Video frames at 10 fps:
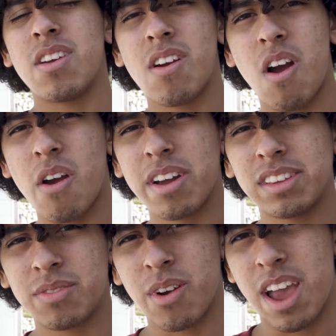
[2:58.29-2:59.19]
There are
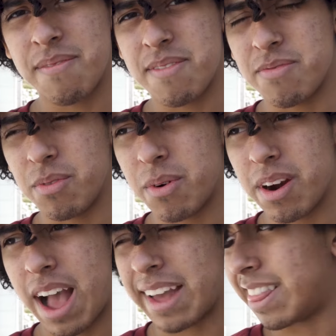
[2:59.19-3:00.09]
RAs for every
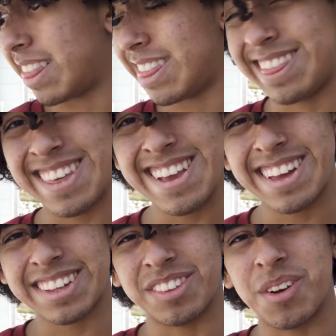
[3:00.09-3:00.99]
floor, I
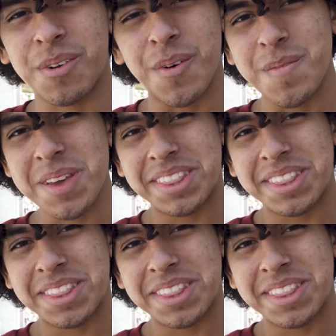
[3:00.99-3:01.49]
think, don't quote me on